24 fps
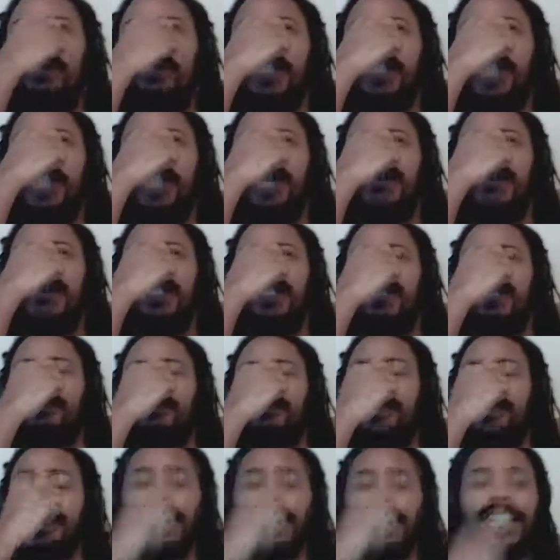stone
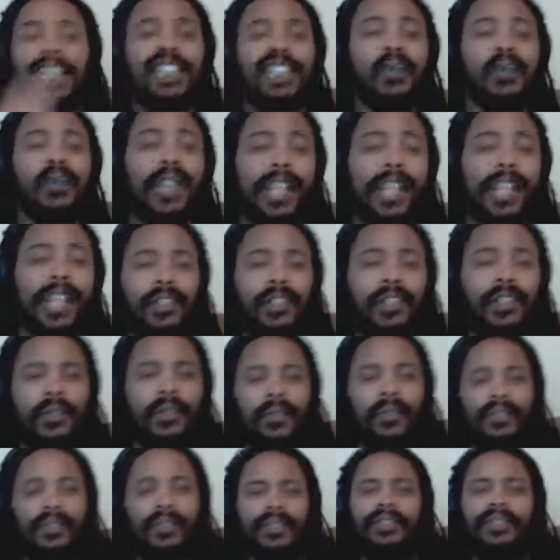Merkaba? Because that's what I
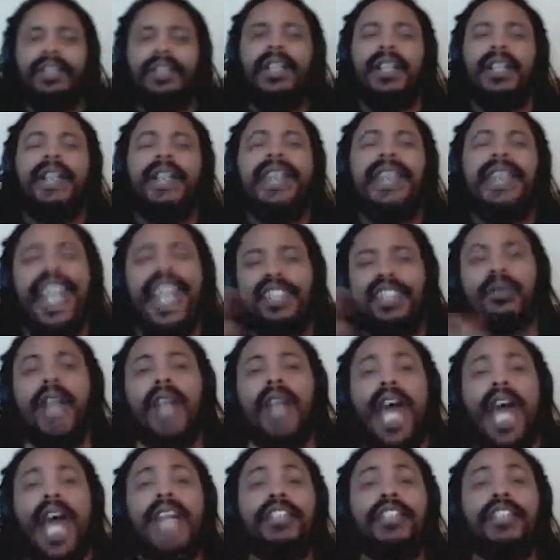chose.
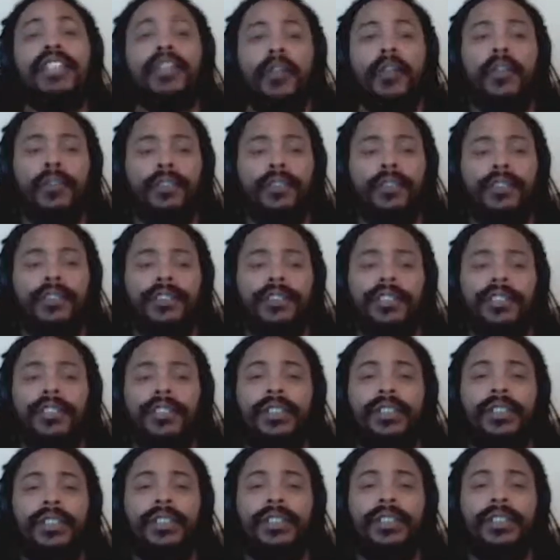That's what I
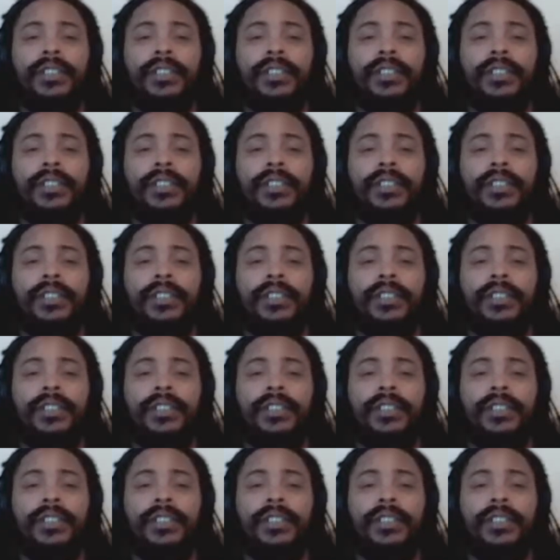chose.